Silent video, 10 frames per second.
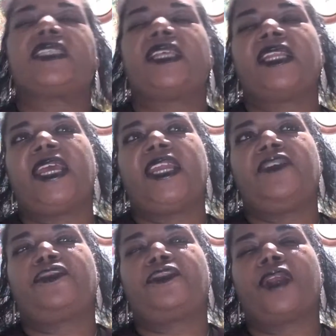is a lady
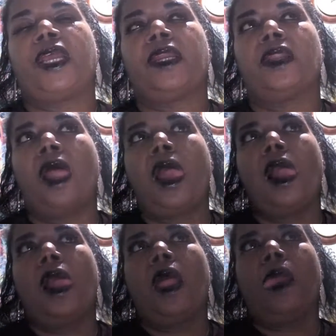friend,
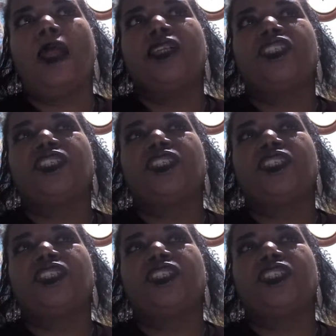and